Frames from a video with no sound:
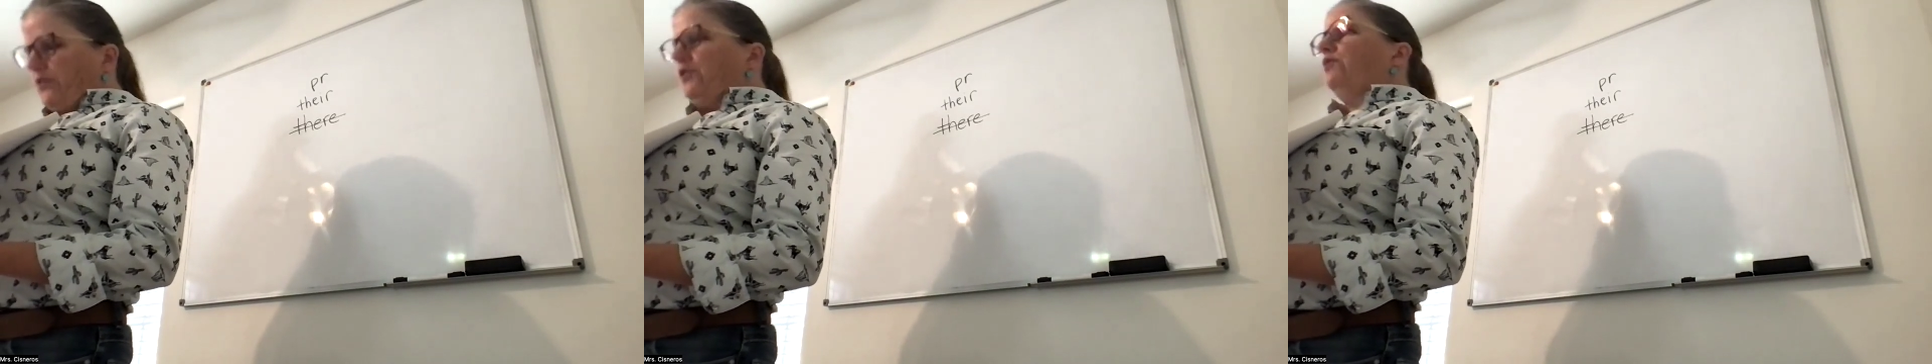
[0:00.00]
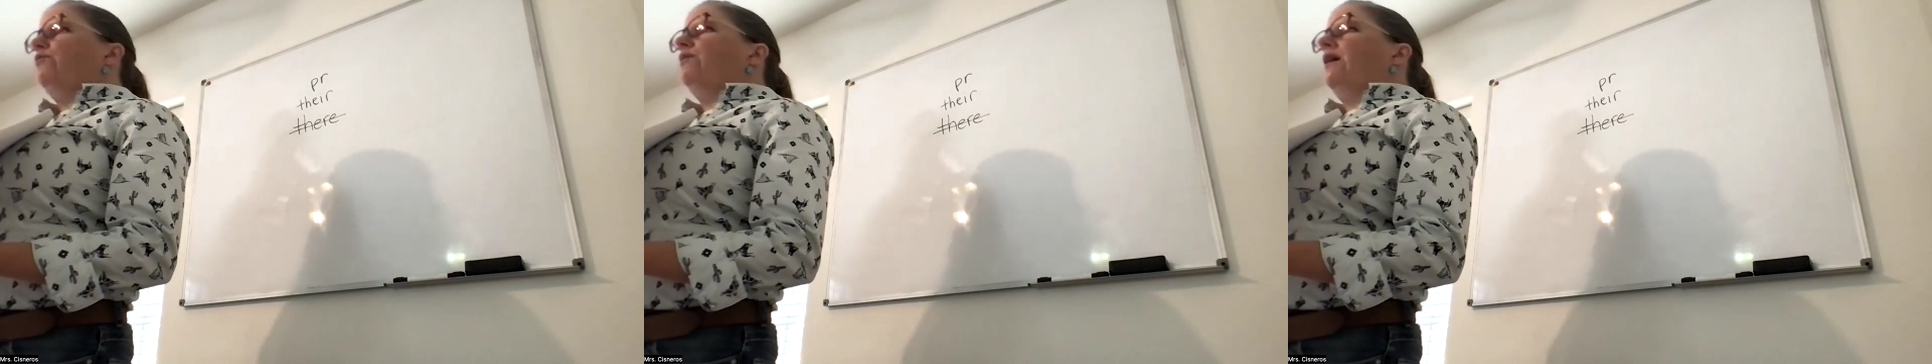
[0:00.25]

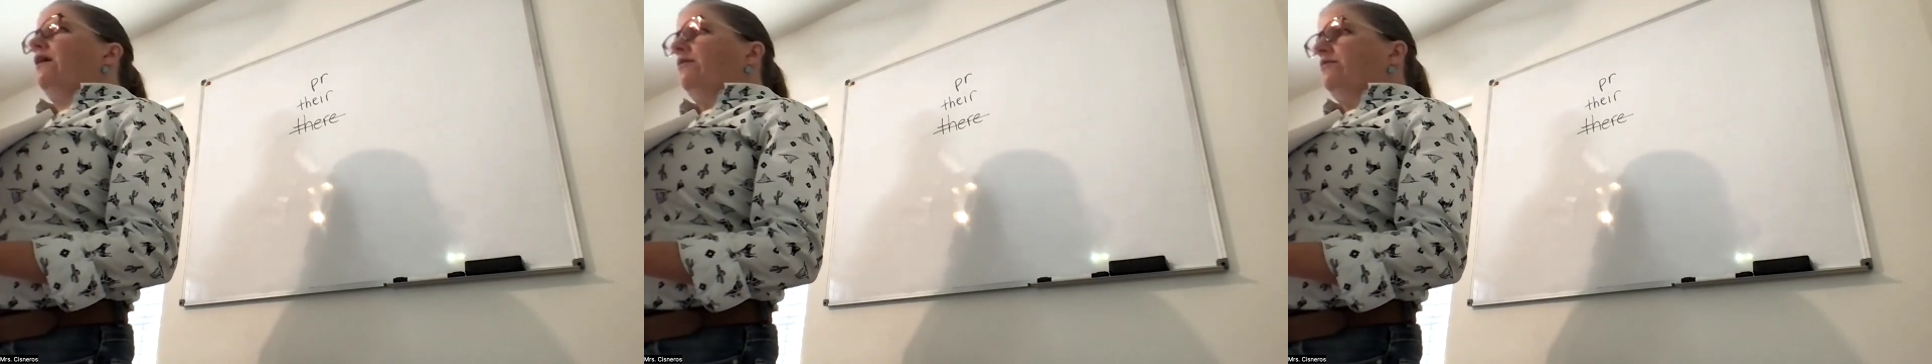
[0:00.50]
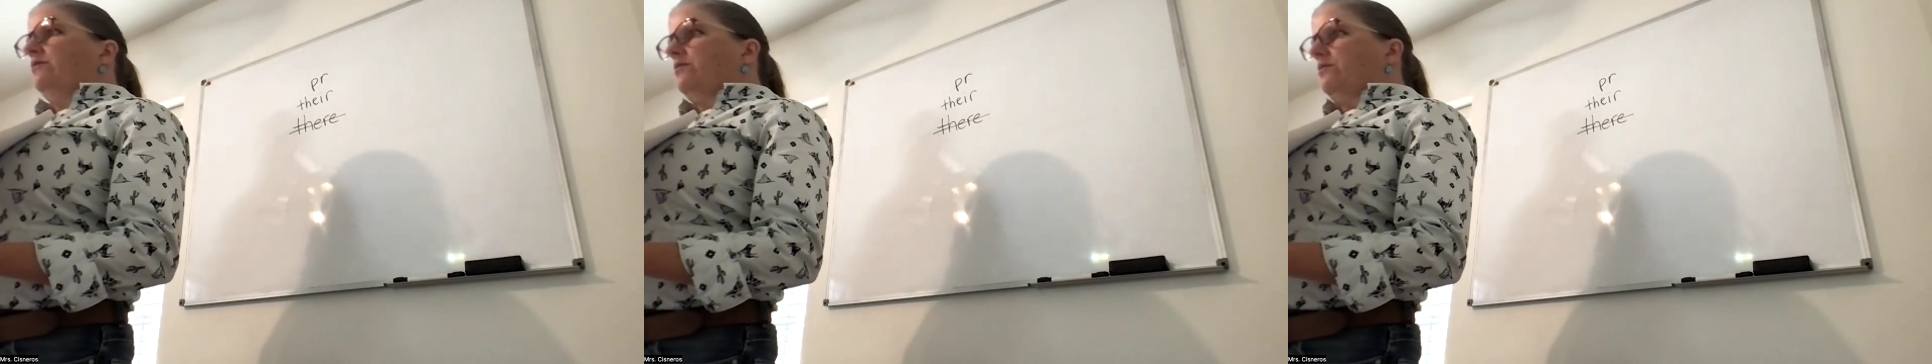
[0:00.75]
two
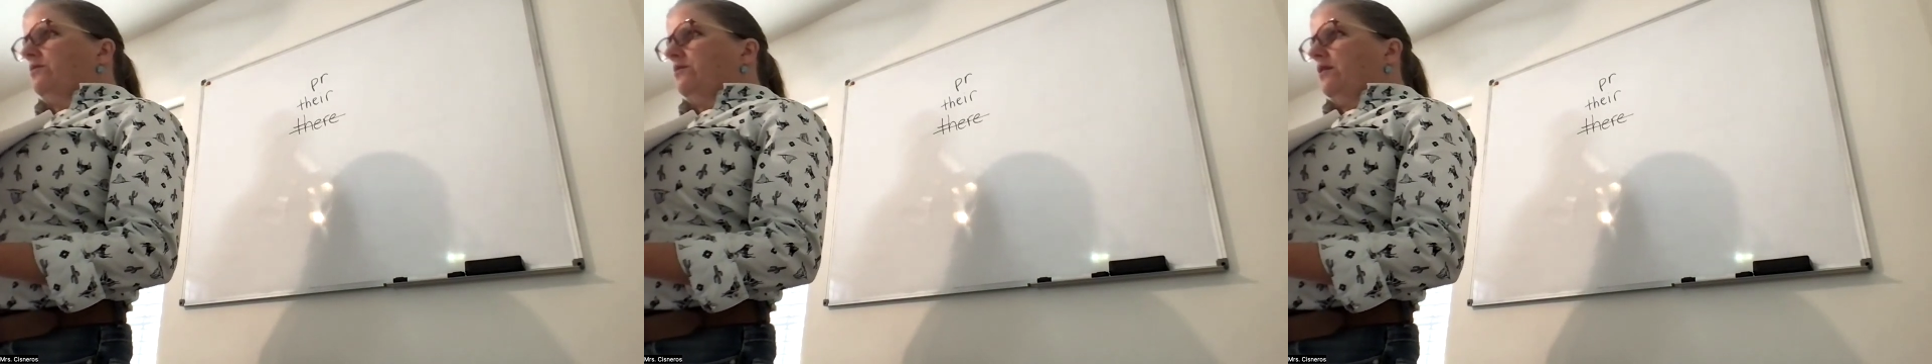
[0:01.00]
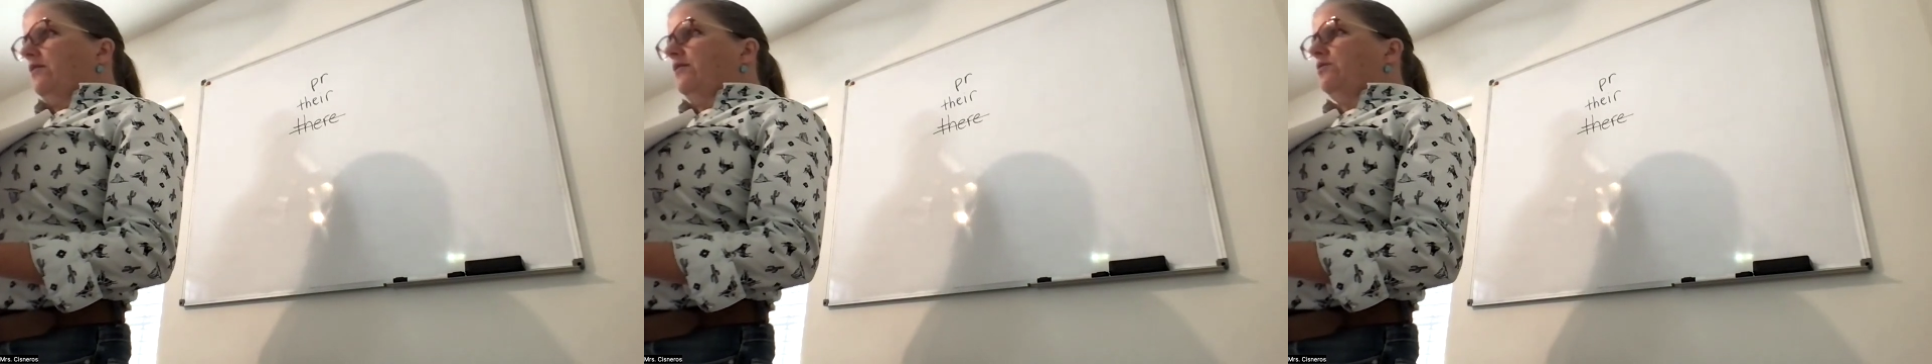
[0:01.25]
nouns,
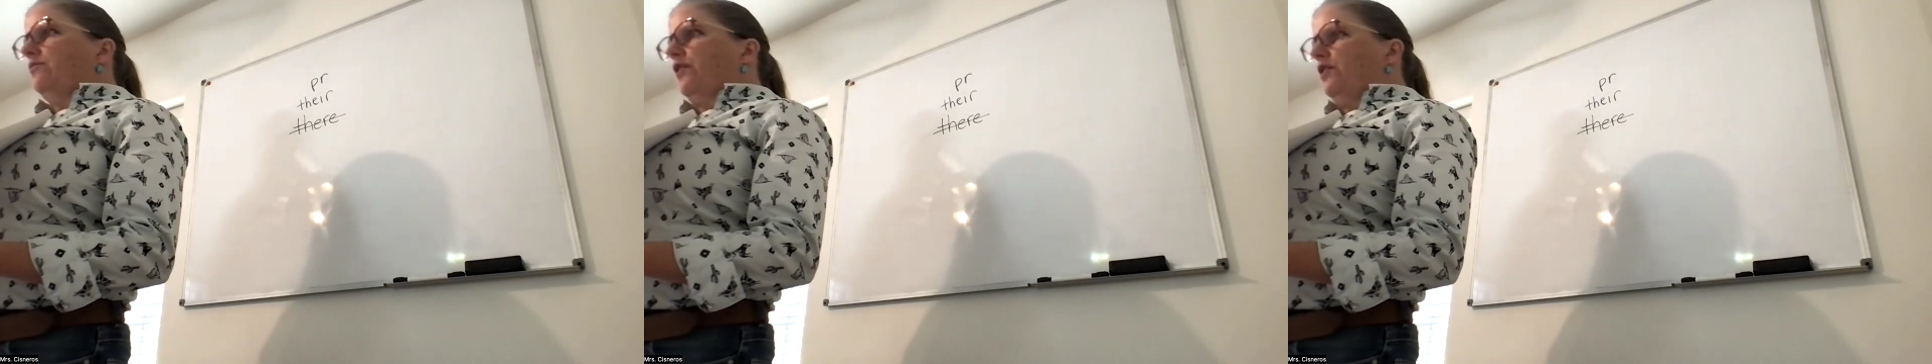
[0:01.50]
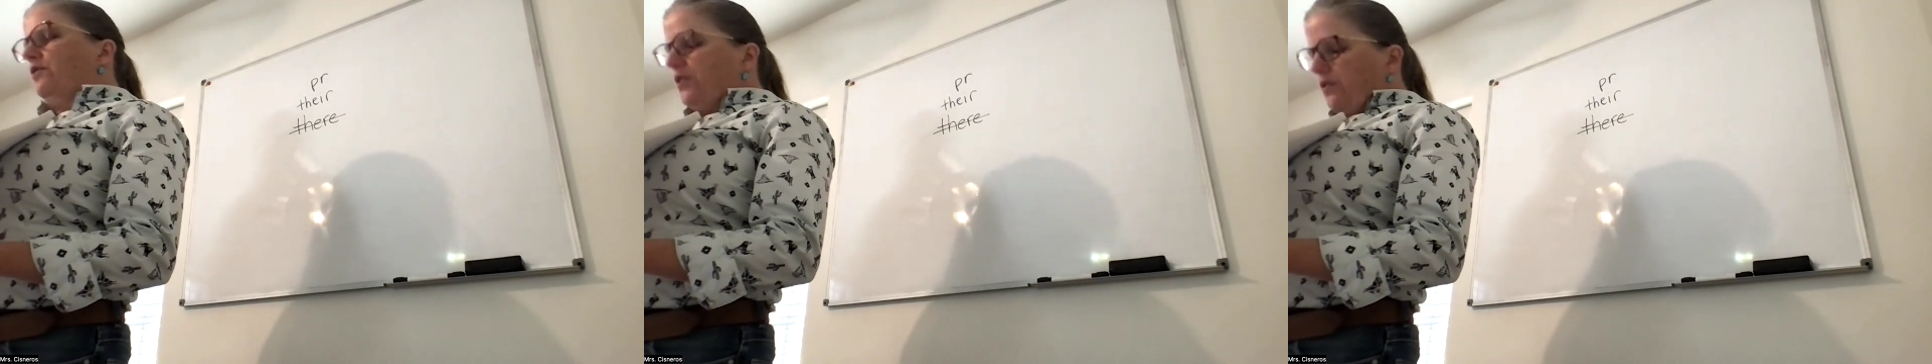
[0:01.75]
and this is for
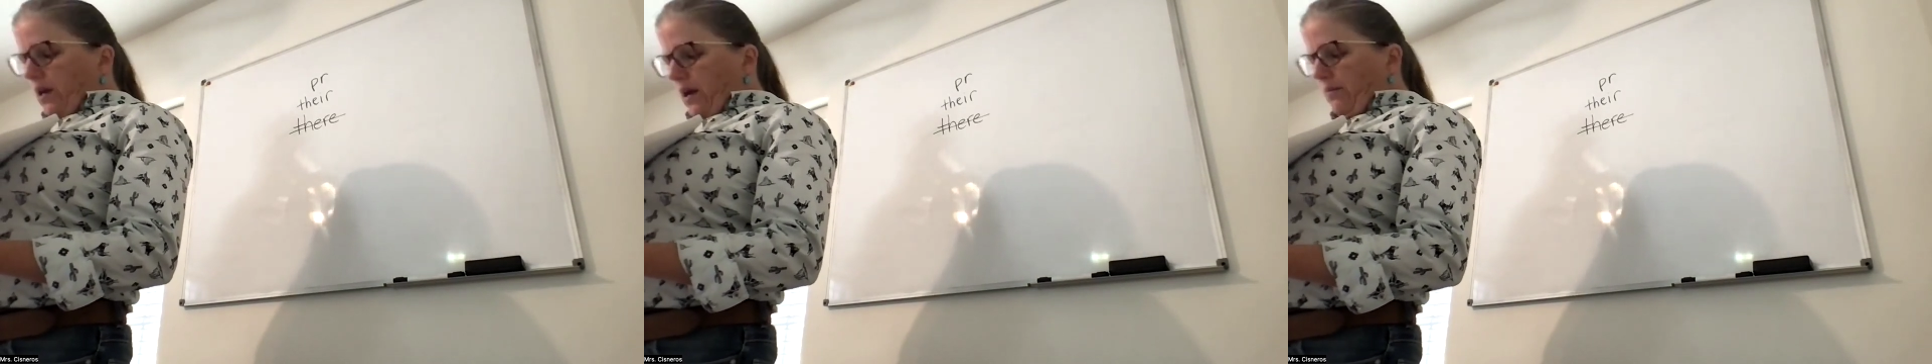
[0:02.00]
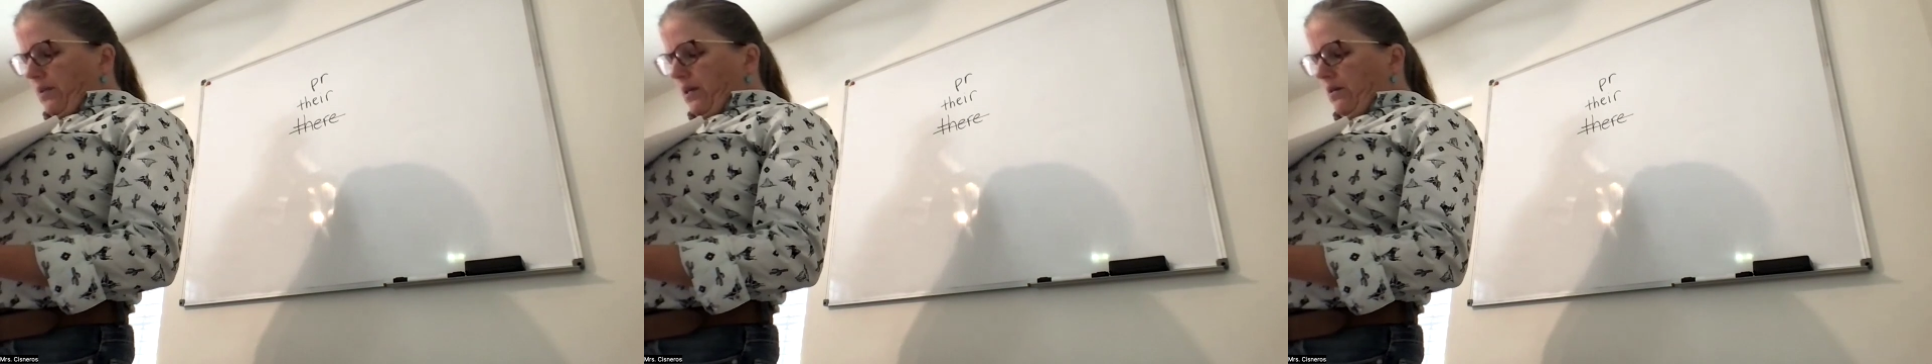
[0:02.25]
you too,
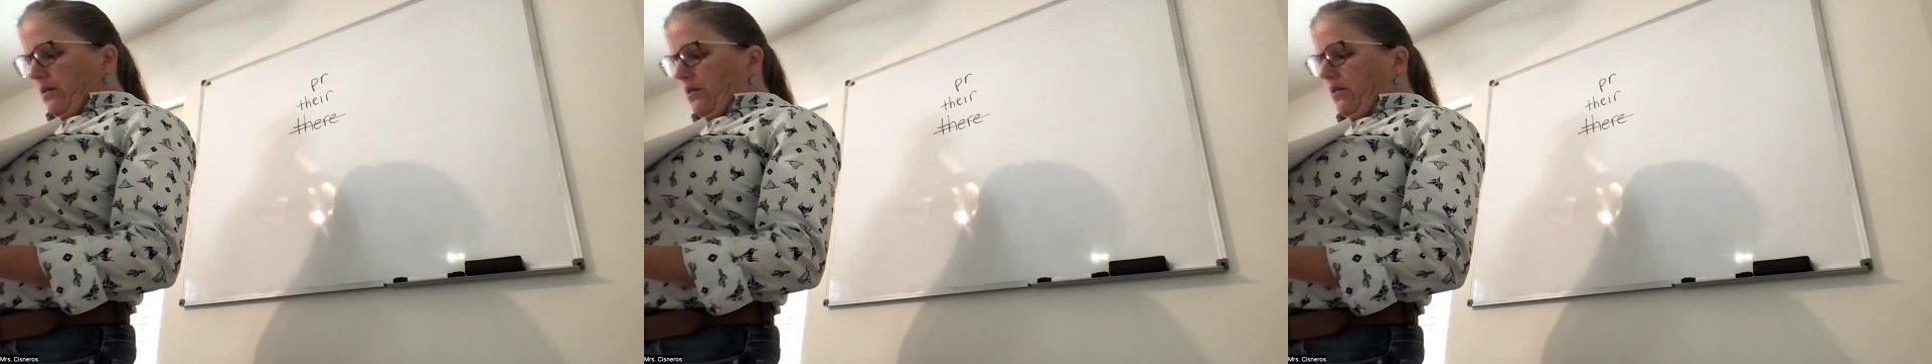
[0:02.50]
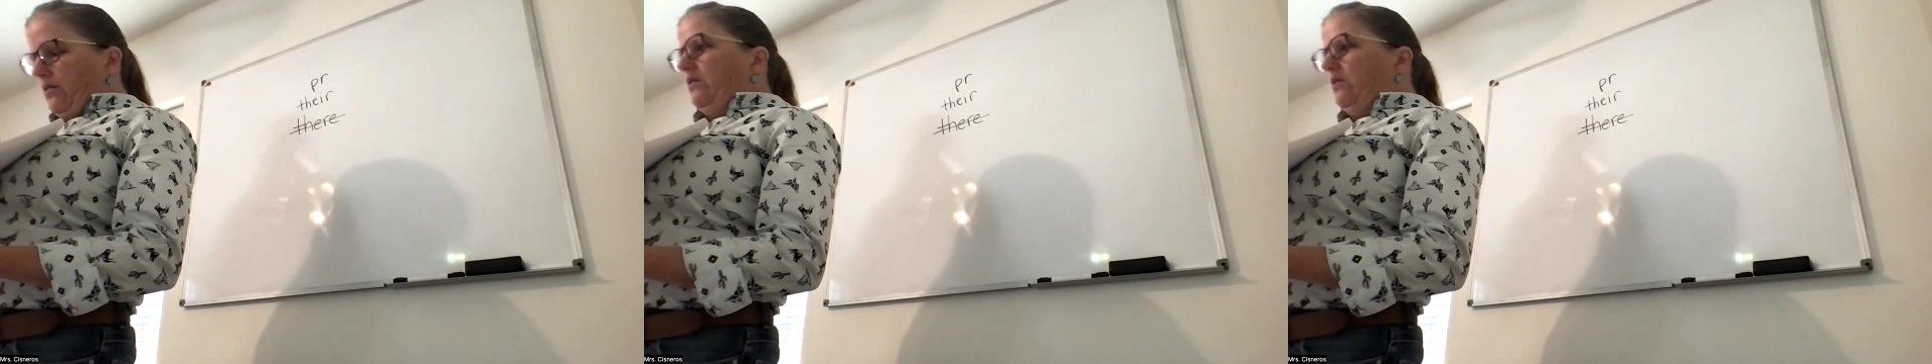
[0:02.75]
Camden.